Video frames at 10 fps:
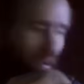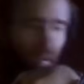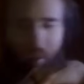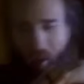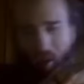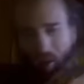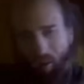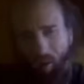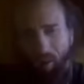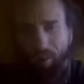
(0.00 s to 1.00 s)

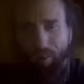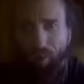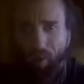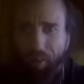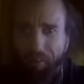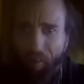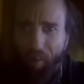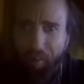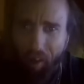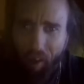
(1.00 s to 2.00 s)
So, long story
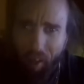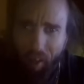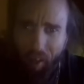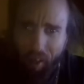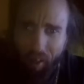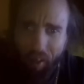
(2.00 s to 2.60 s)
short, John,